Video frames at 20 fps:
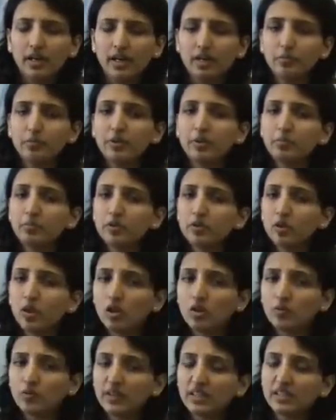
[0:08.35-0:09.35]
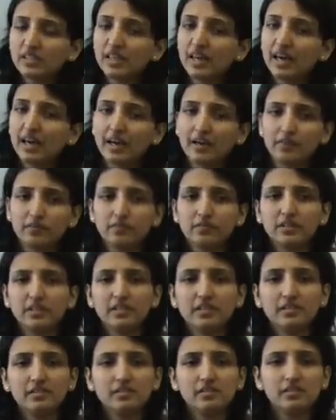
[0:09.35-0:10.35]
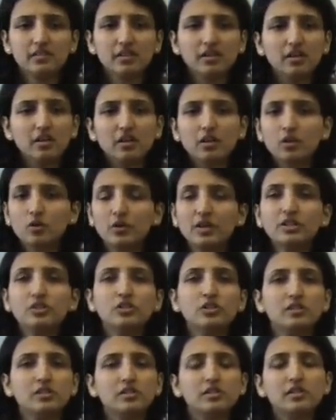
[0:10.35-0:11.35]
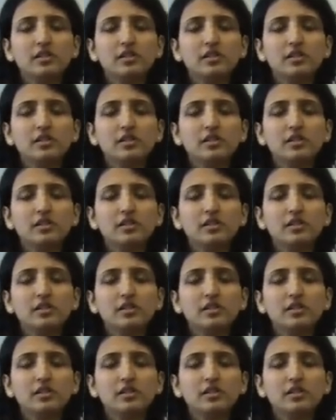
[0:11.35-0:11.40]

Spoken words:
And people always have these questions.